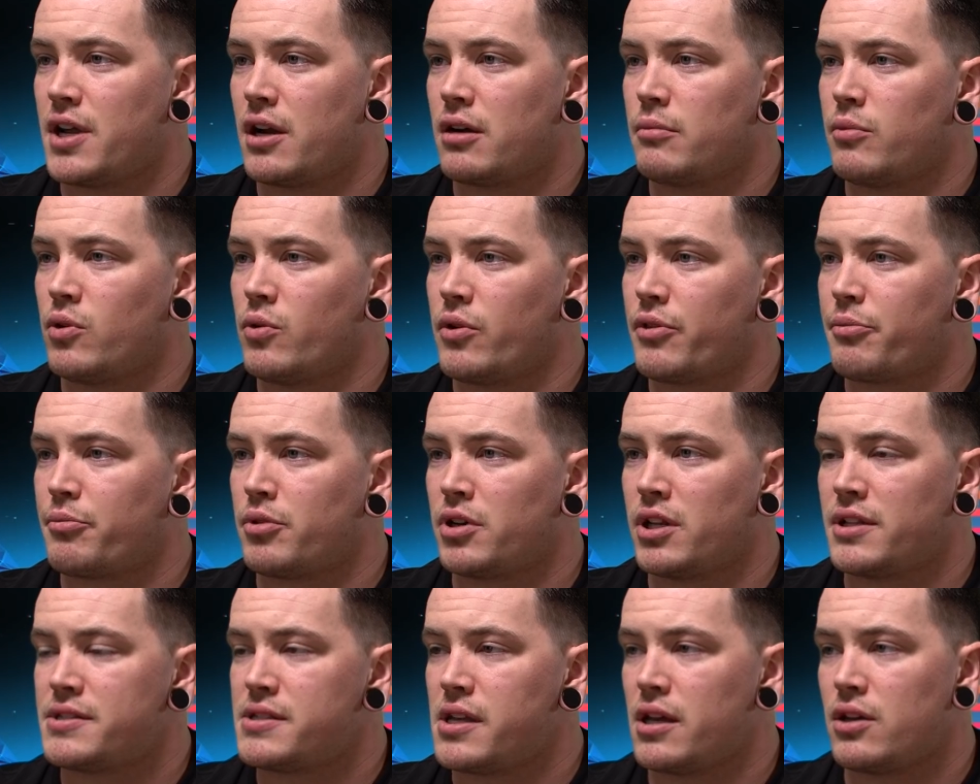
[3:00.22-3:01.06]
terrible with
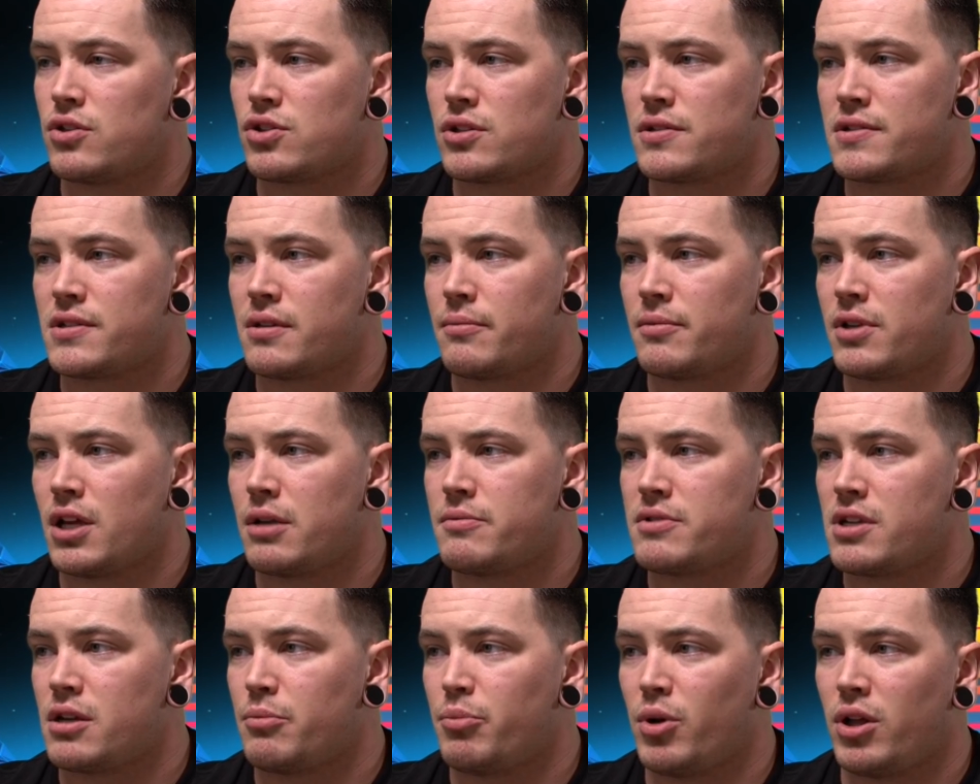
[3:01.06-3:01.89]
pronunciation
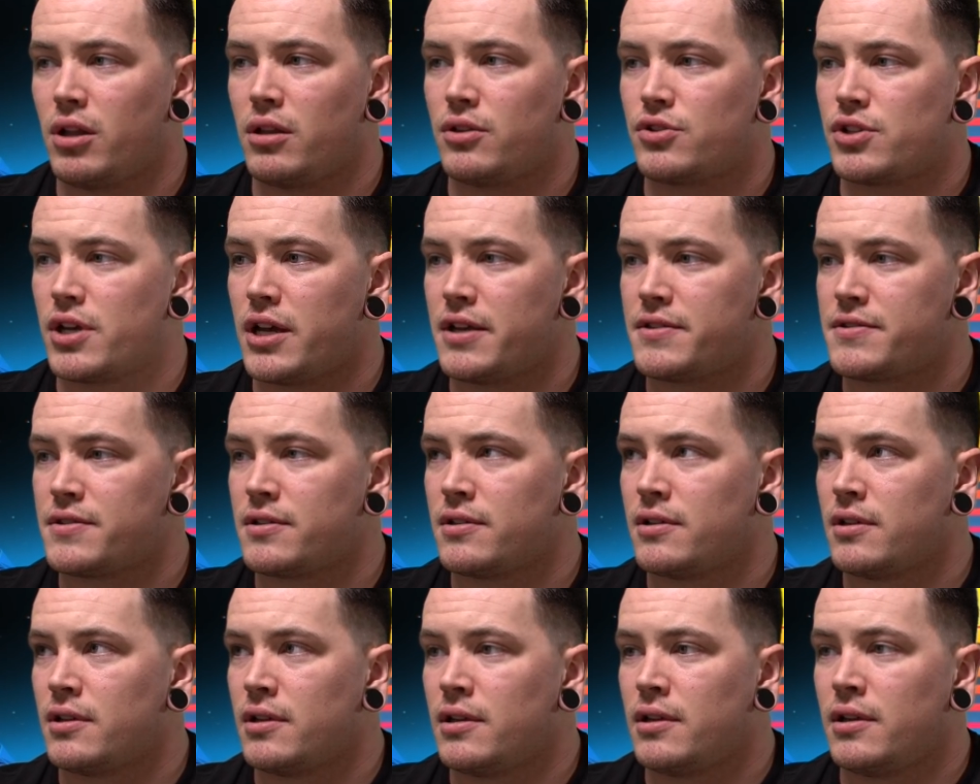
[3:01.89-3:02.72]
sometimes. I apologize.
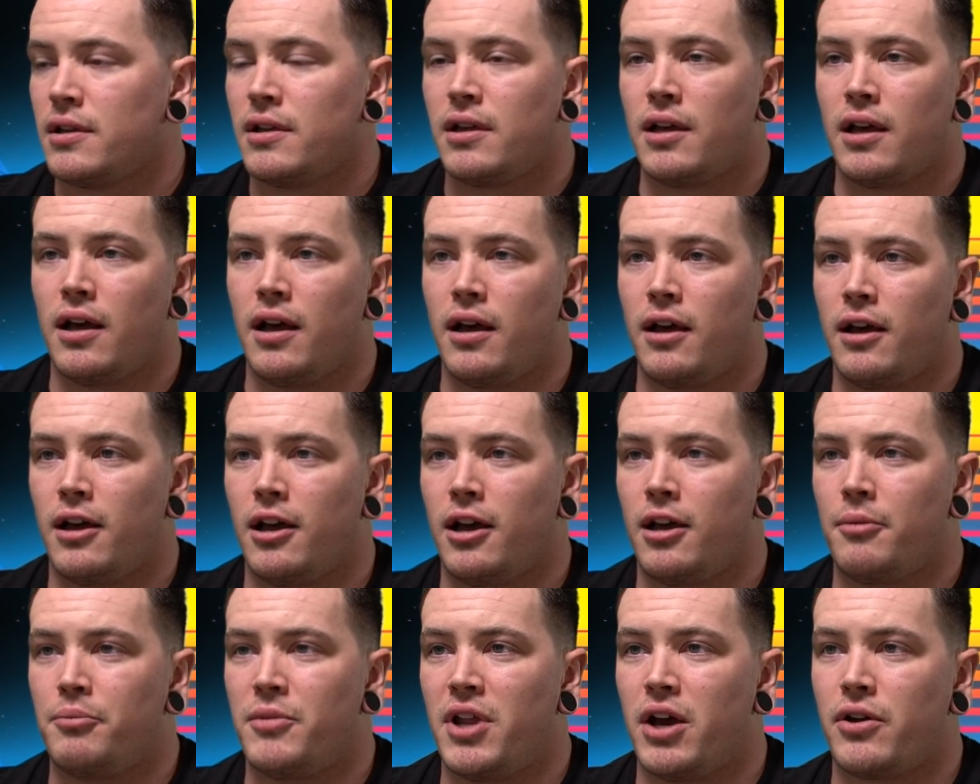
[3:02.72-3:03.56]

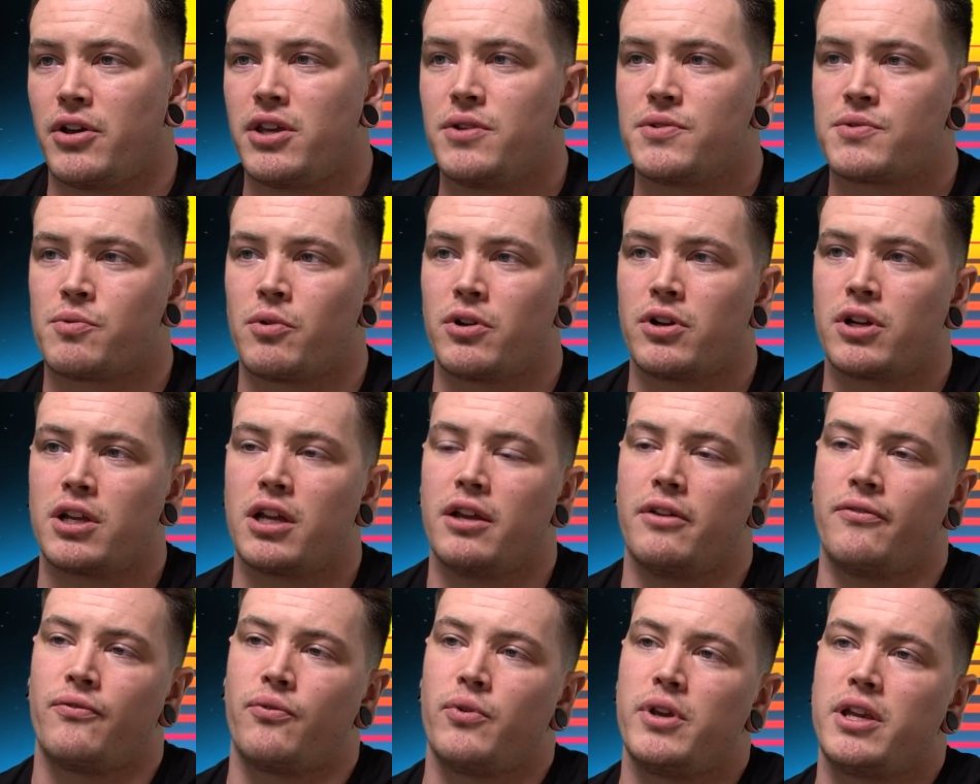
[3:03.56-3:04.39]
Um, now he was wondering
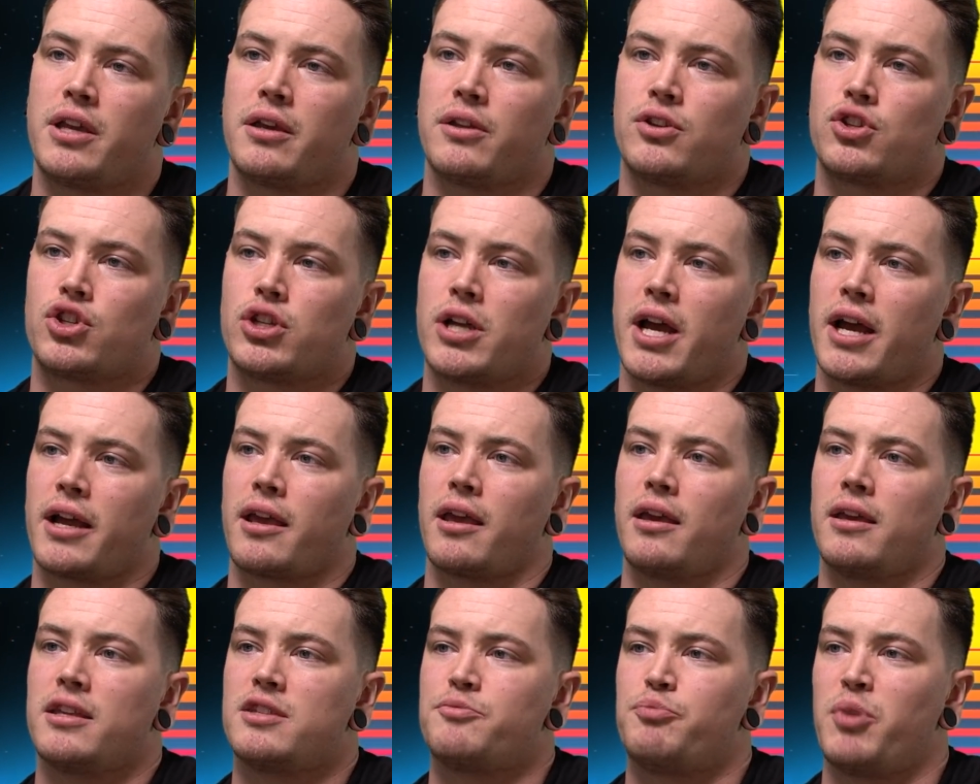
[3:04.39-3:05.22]
if we could
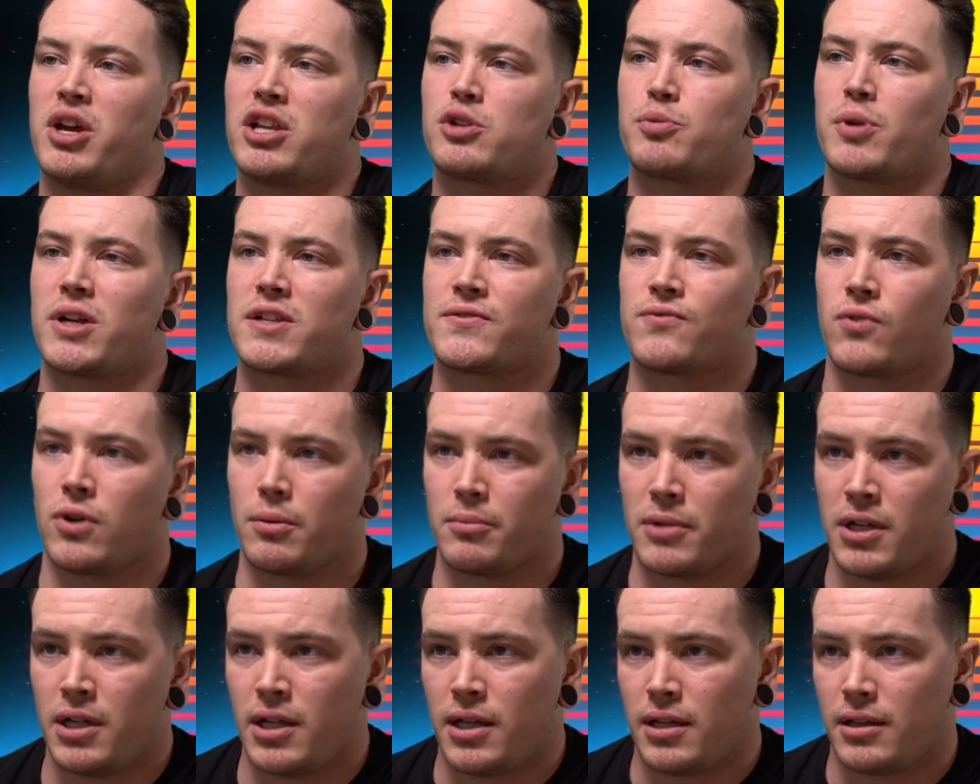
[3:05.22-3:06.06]
check his bench press form.
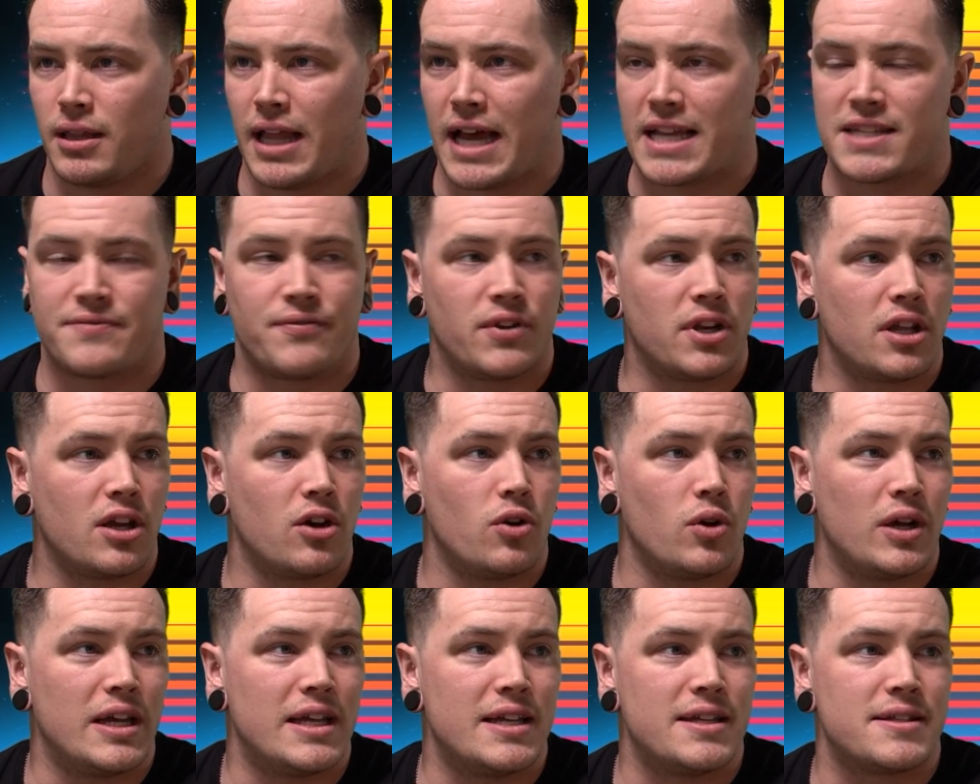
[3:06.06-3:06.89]
Last
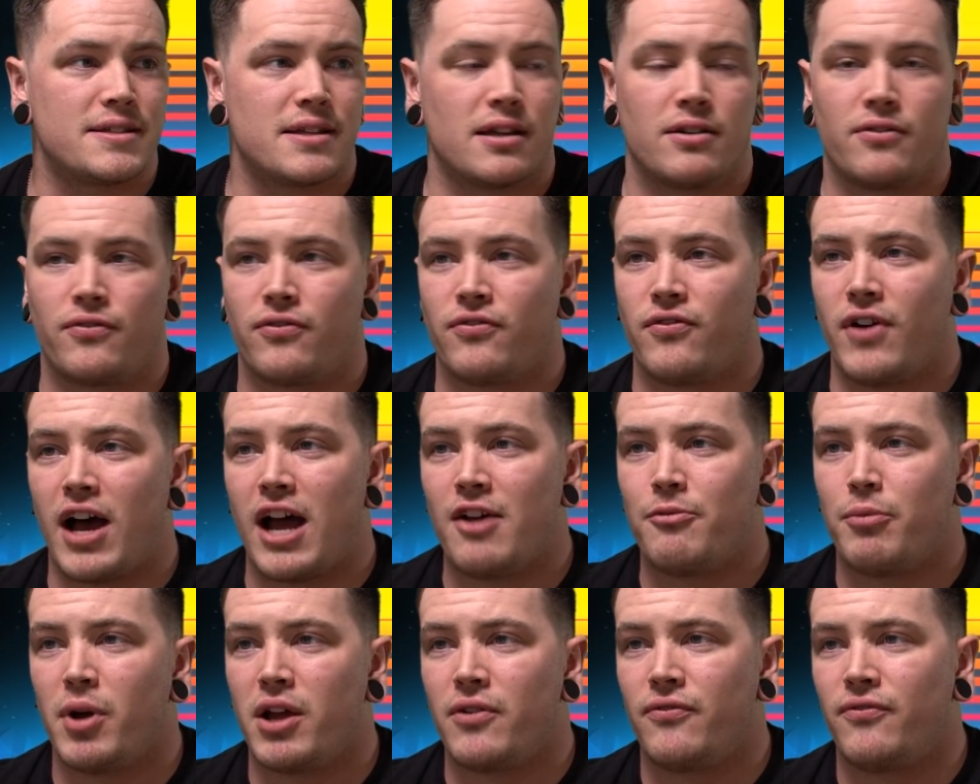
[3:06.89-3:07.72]
video is
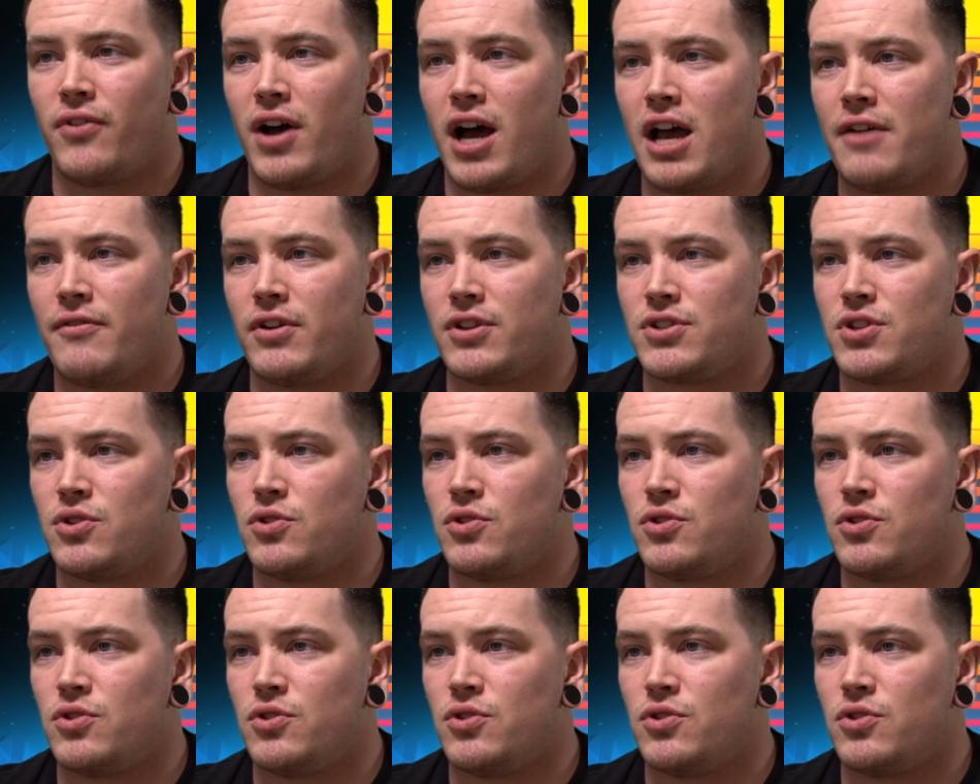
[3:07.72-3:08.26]
5x5 at